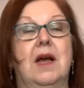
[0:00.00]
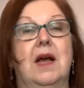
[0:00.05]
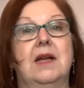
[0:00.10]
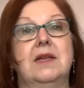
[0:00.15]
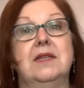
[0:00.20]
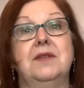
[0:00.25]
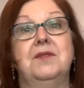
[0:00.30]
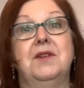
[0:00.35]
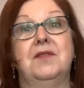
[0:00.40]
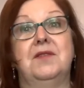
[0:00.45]

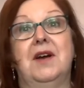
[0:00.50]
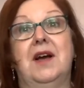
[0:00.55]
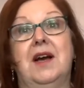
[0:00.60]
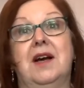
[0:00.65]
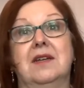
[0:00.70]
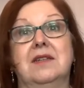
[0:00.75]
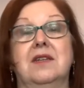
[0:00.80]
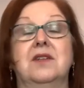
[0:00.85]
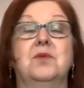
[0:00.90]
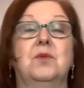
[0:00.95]
And even if I
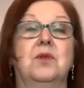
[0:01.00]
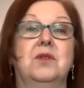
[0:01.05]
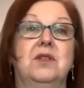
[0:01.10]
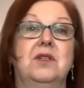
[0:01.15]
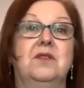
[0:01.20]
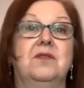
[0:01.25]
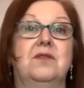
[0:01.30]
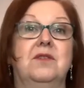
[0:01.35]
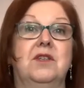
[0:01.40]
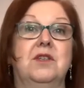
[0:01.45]
had, I'd
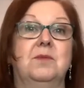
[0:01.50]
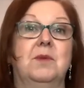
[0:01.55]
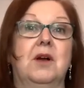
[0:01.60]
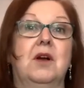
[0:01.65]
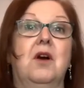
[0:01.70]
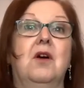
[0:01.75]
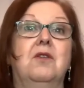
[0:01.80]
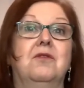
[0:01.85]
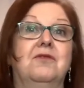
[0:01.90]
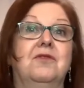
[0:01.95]
wanted to finish my
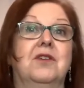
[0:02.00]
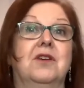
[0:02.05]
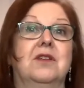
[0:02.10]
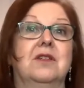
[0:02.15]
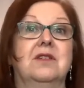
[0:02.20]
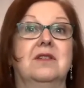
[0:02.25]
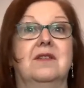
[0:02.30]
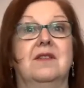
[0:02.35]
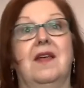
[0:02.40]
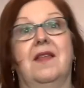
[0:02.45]
coat
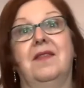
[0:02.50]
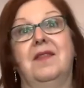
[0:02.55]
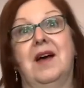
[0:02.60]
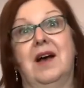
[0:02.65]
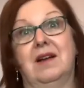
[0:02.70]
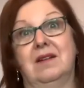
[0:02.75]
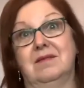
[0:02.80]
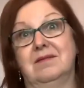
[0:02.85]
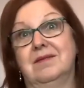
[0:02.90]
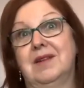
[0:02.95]
first, and then
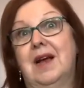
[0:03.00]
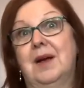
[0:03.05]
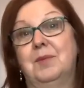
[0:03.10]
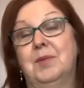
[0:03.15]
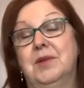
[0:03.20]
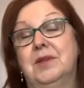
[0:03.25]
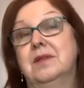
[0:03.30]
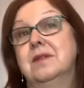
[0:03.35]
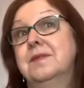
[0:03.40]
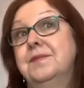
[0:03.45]
that
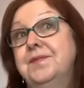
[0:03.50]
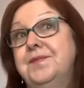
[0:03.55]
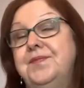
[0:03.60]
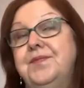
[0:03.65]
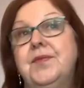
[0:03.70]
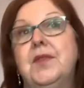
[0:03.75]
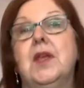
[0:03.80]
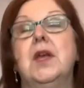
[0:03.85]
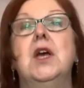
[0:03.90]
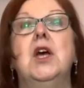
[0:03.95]
happened.
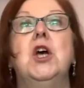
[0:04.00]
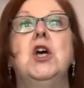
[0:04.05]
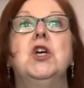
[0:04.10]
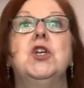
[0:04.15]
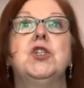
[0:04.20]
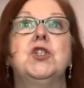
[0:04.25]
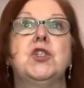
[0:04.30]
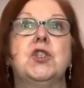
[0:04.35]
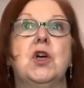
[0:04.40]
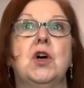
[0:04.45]

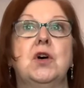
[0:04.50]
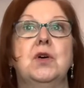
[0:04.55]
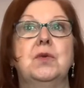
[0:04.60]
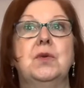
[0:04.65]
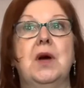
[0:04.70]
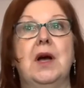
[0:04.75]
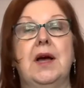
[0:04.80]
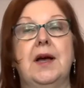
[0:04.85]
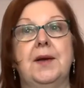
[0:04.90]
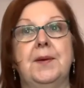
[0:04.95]

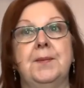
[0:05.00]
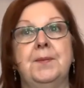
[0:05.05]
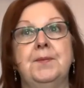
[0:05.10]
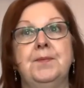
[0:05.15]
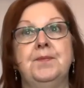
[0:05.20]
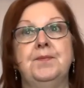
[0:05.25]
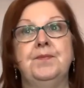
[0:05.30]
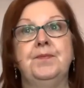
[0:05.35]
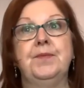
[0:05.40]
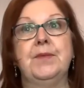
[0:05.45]
So
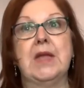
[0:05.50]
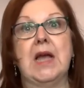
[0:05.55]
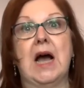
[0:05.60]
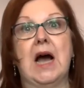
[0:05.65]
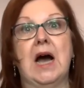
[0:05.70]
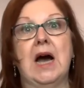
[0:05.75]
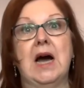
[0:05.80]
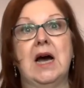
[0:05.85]
every